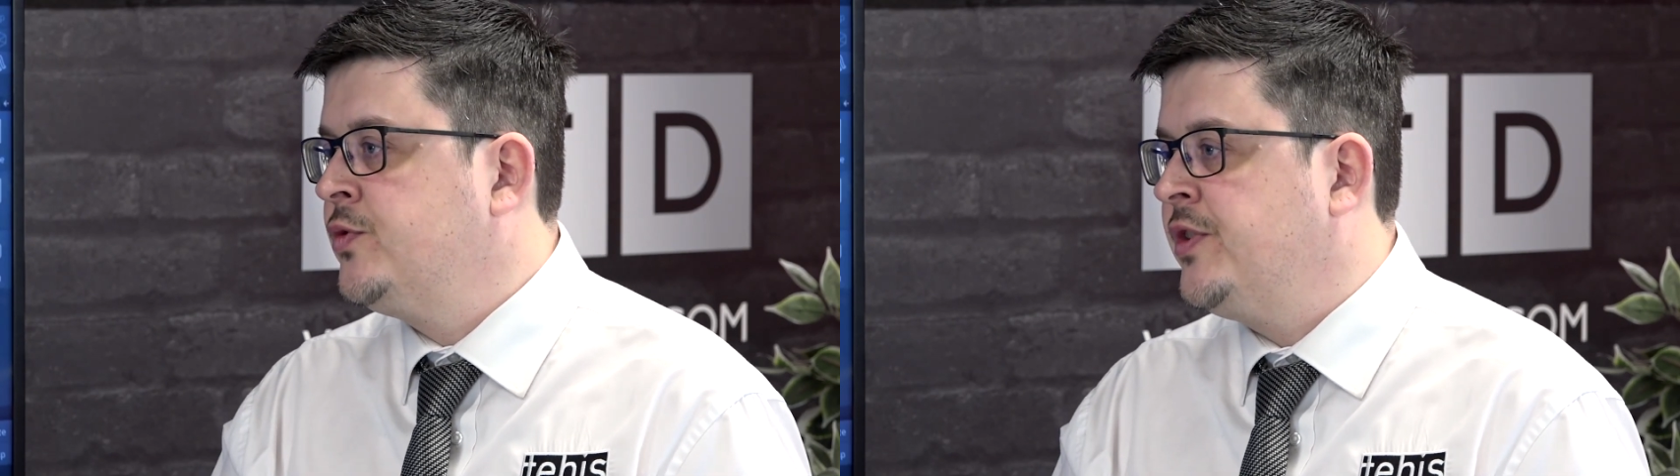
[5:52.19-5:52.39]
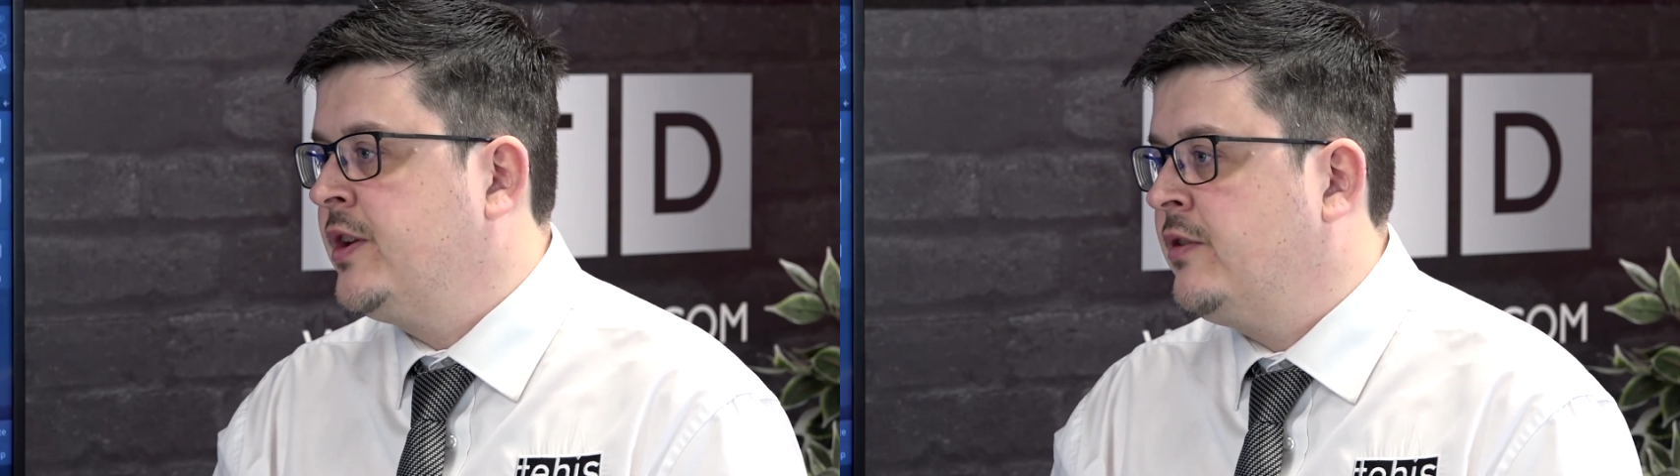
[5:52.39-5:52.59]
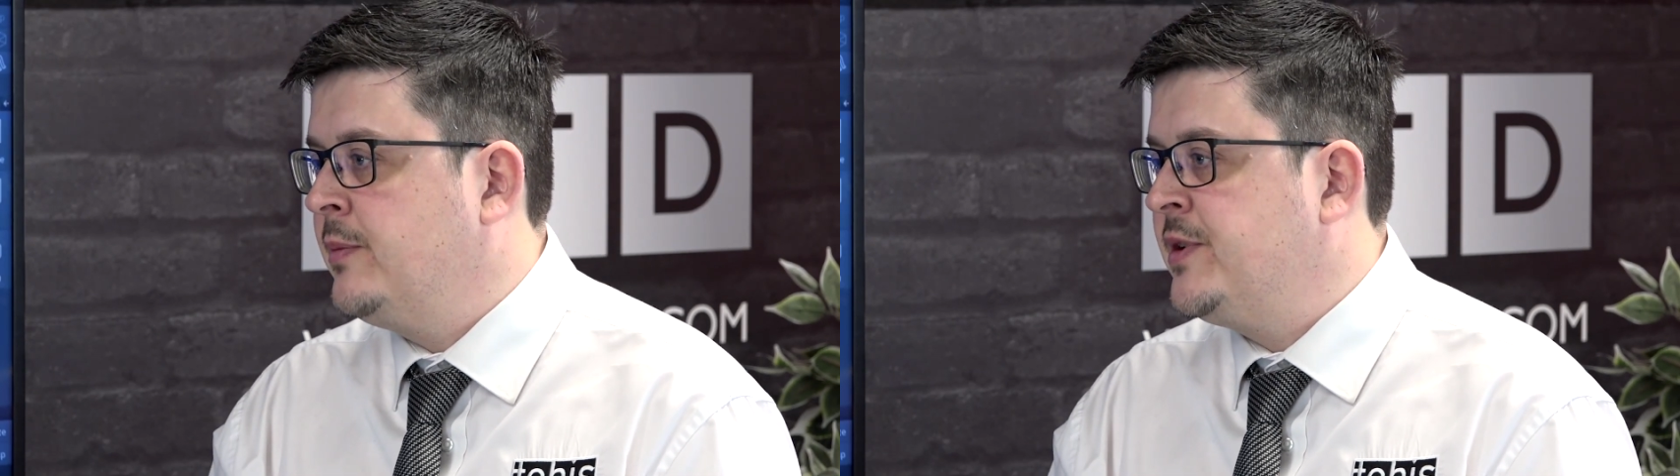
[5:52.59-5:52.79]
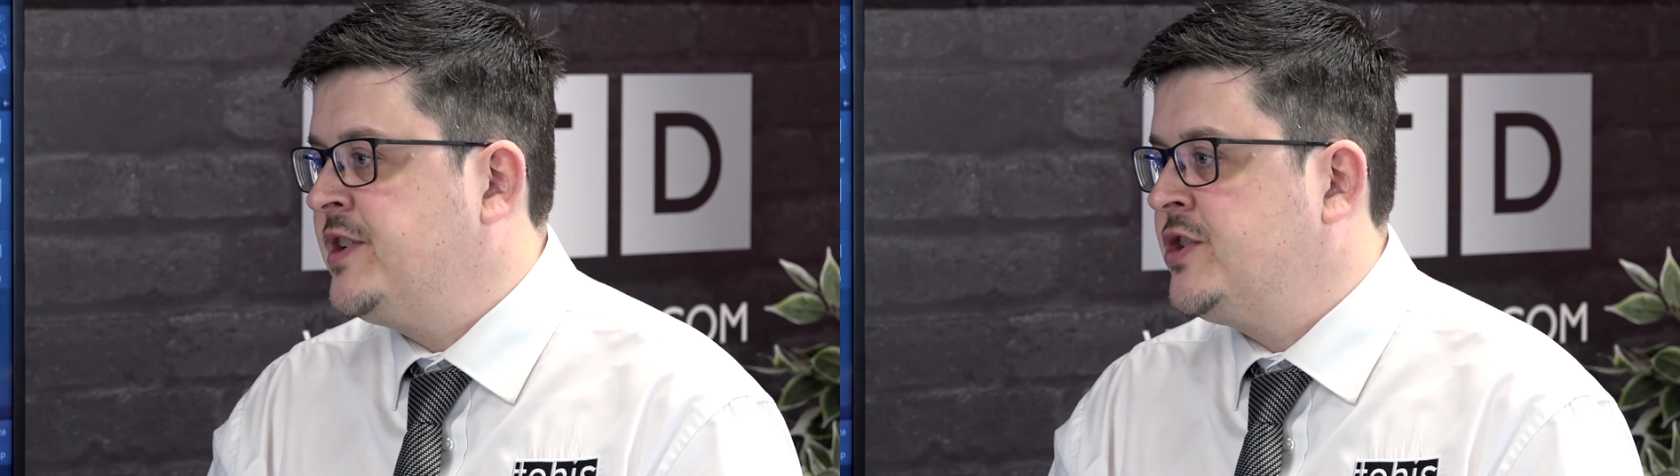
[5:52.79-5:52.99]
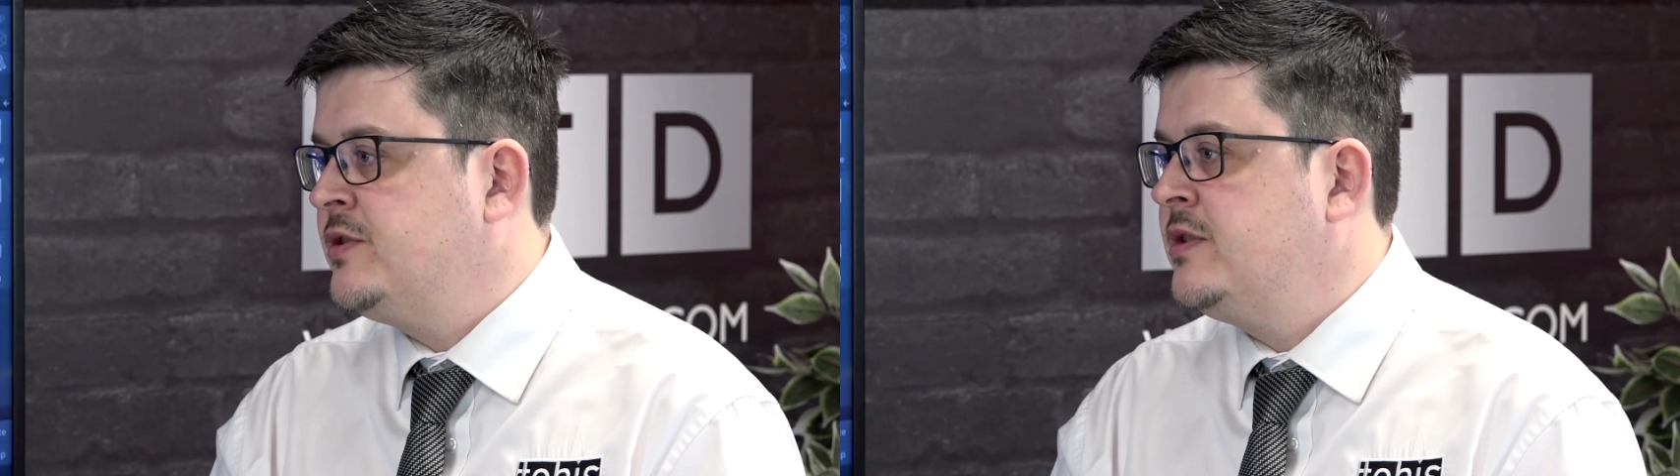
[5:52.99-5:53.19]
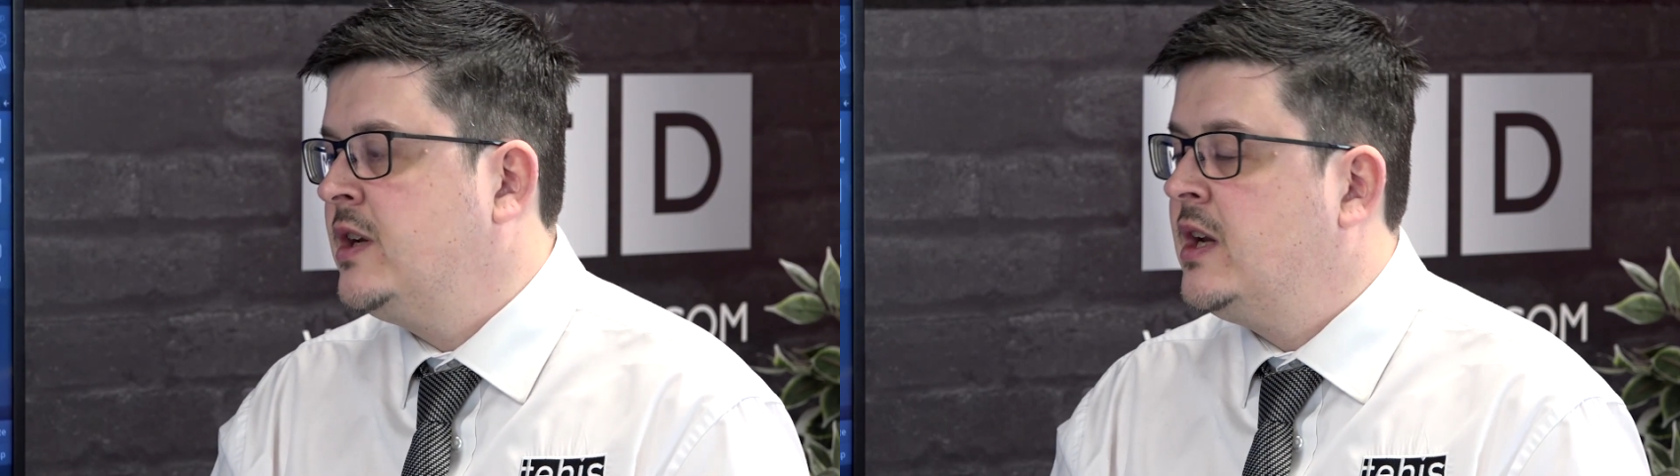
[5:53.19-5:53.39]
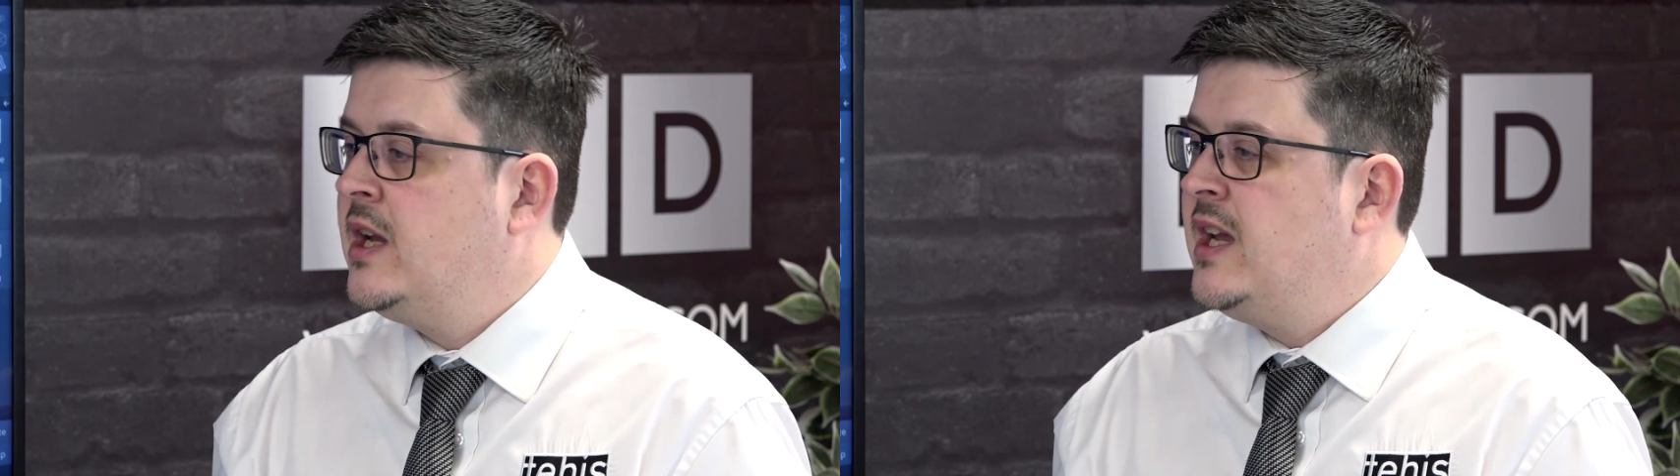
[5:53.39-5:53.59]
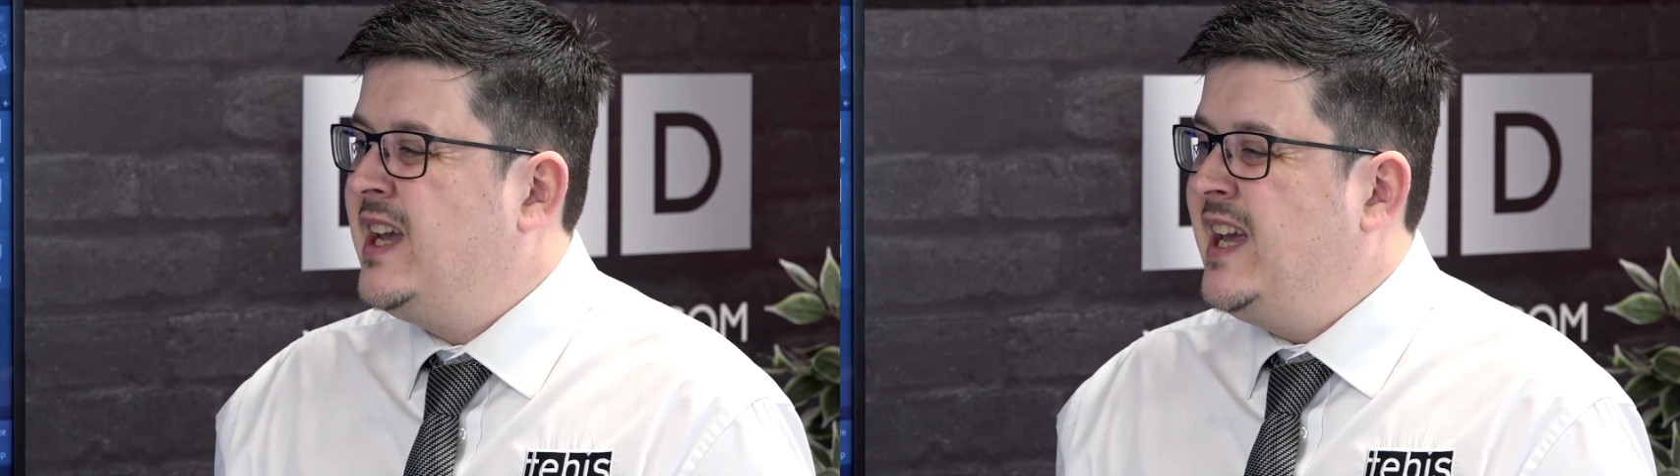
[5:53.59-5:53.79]
to the correct position.
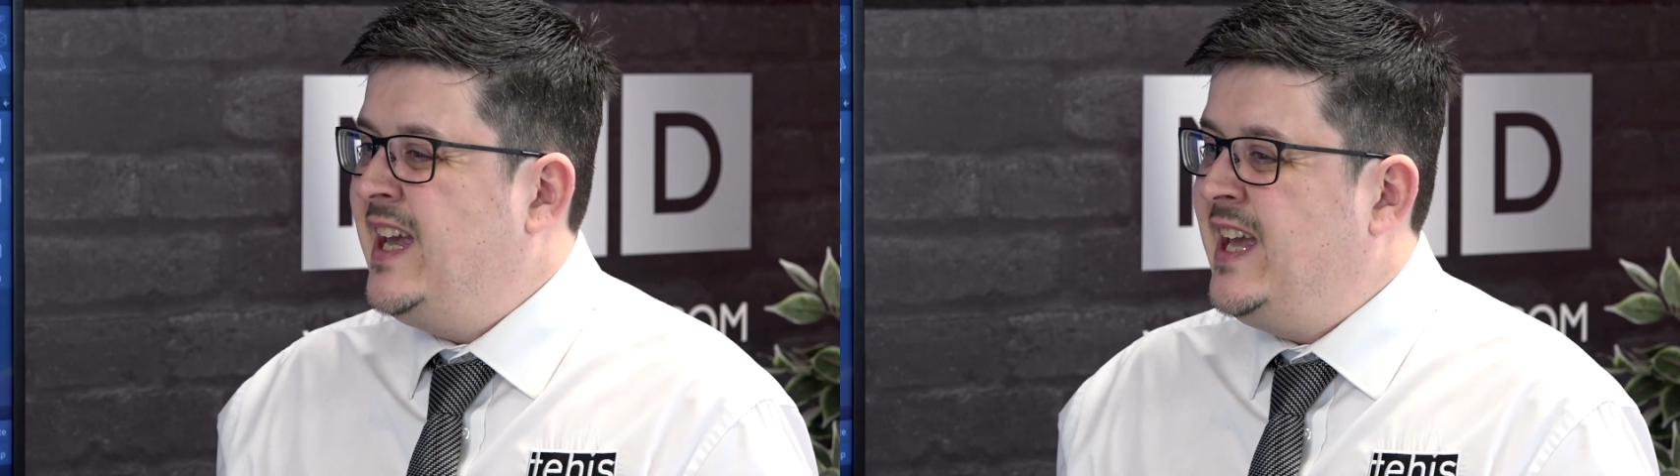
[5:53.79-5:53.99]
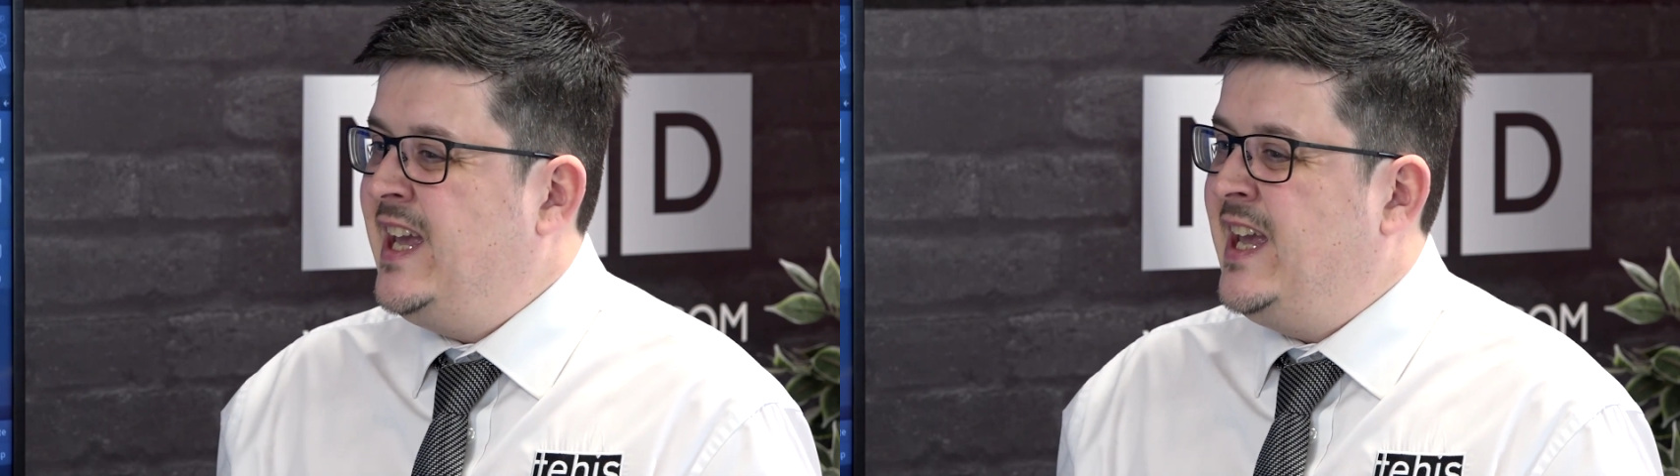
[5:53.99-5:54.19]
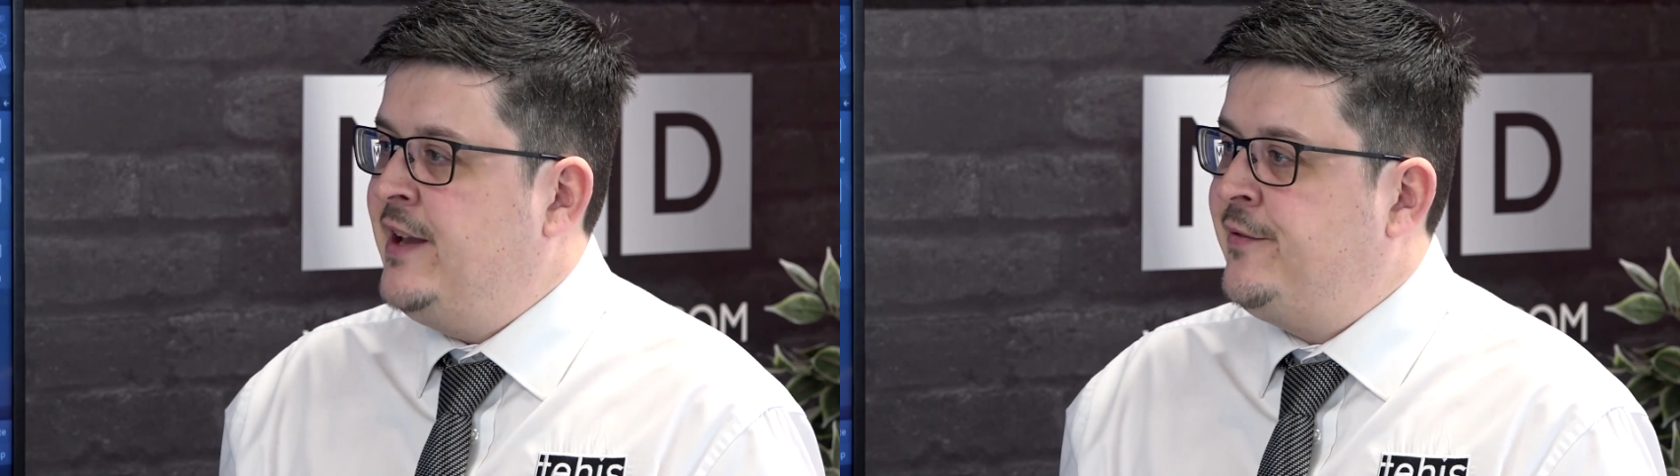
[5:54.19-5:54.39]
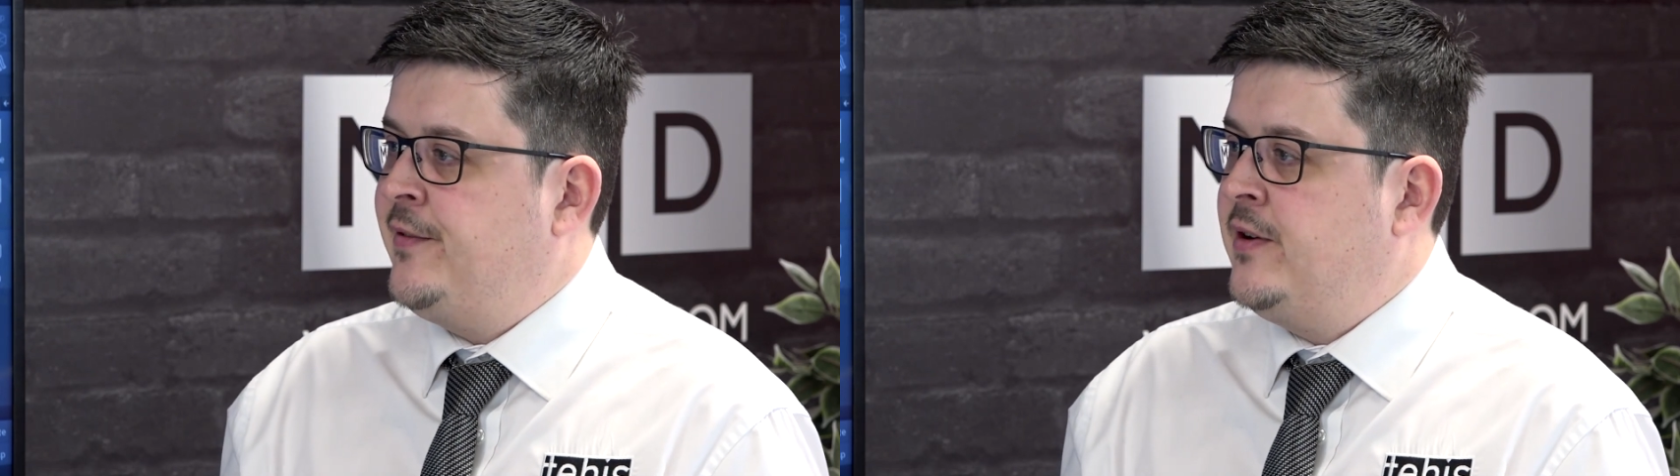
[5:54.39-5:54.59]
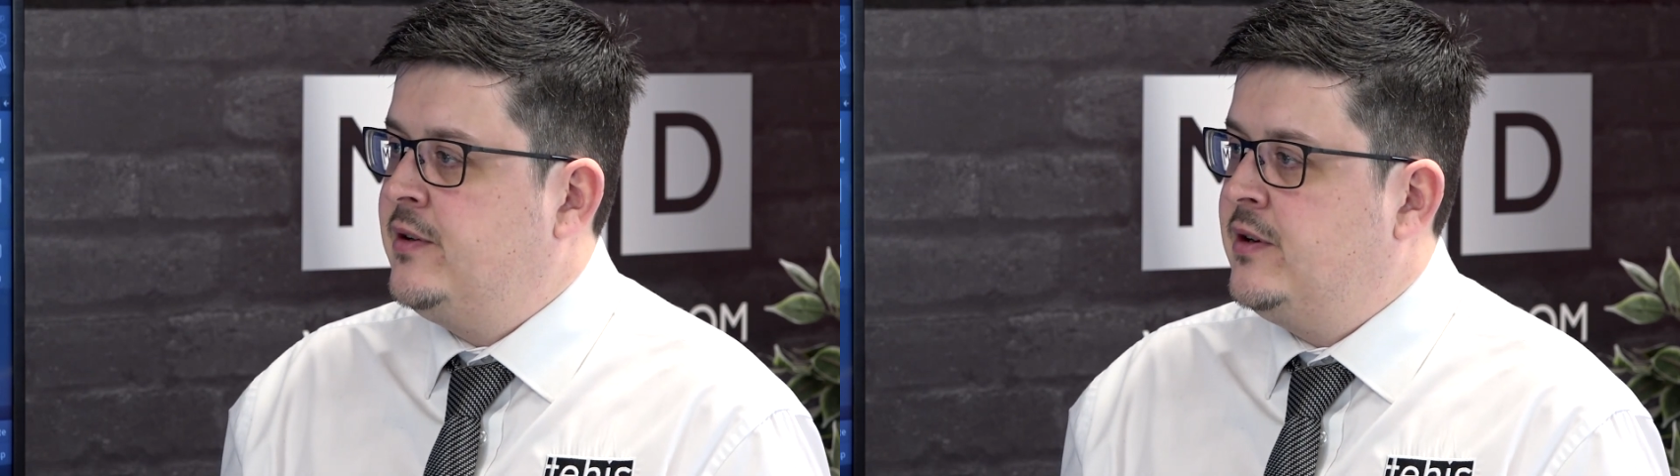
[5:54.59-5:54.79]
If